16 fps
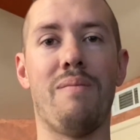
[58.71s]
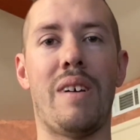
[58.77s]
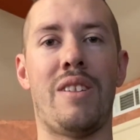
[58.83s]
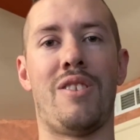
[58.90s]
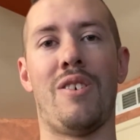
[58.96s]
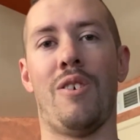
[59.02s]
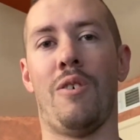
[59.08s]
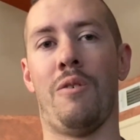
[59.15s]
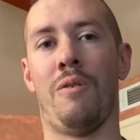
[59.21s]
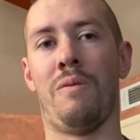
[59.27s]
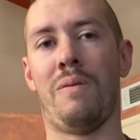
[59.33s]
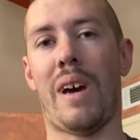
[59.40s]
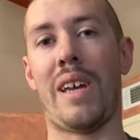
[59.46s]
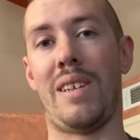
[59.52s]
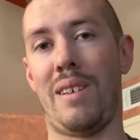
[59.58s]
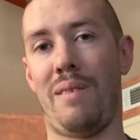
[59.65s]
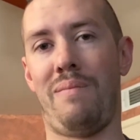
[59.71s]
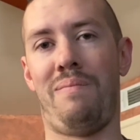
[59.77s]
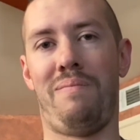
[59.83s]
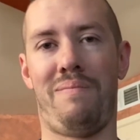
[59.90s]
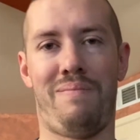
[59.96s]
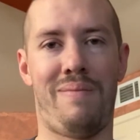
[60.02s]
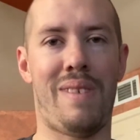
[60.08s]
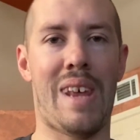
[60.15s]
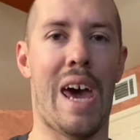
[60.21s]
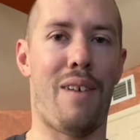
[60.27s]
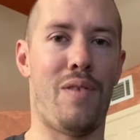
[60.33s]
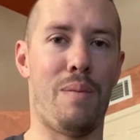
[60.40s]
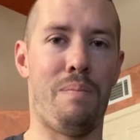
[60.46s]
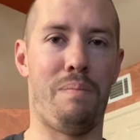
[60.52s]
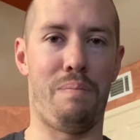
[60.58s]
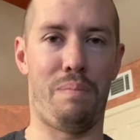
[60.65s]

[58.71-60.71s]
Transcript: And so I did have them